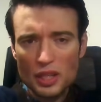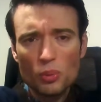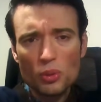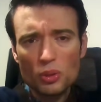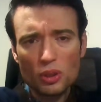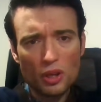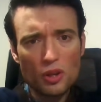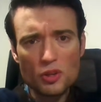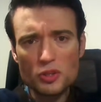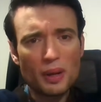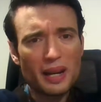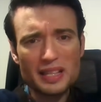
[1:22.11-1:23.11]
Then we'll
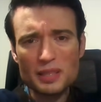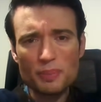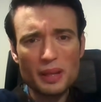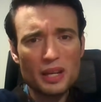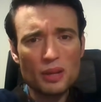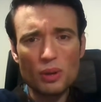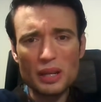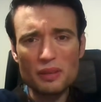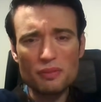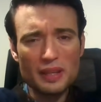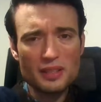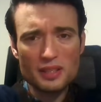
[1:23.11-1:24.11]
close by explaining
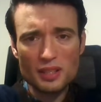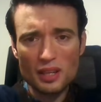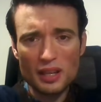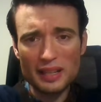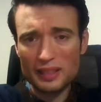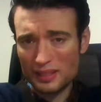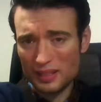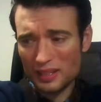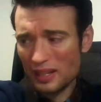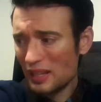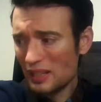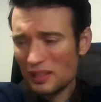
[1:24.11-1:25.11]
why events like
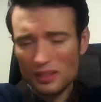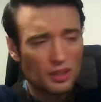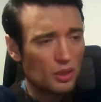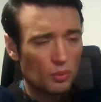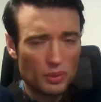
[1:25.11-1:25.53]
today,